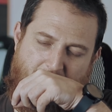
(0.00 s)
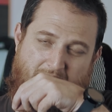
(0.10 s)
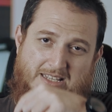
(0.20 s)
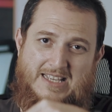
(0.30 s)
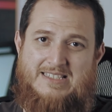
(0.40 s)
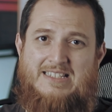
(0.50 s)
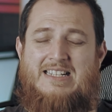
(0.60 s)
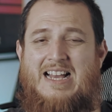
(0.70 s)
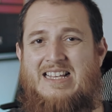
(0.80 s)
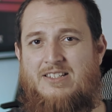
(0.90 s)
Yes, it
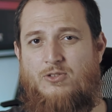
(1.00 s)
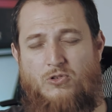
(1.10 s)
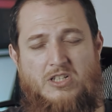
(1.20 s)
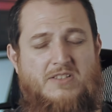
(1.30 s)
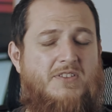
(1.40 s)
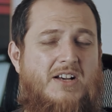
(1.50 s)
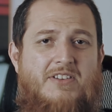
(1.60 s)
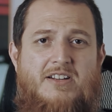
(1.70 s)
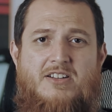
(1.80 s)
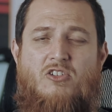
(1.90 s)
has lotus
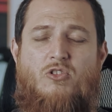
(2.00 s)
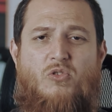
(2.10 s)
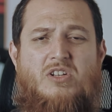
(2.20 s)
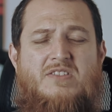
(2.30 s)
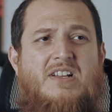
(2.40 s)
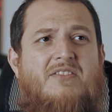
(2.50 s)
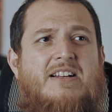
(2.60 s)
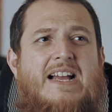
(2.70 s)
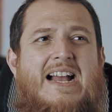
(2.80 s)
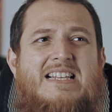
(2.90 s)
flower. Now lotus flower
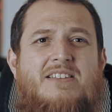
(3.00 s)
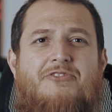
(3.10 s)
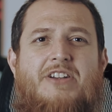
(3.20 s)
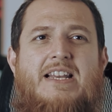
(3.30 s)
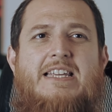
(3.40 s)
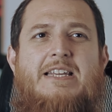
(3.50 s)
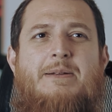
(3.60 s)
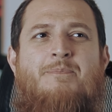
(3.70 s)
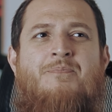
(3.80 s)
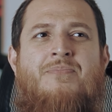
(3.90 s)
has a
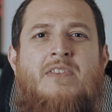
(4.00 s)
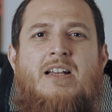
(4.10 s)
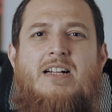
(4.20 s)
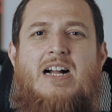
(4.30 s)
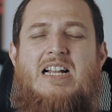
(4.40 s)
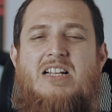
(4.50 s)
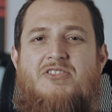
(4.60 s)
very kind of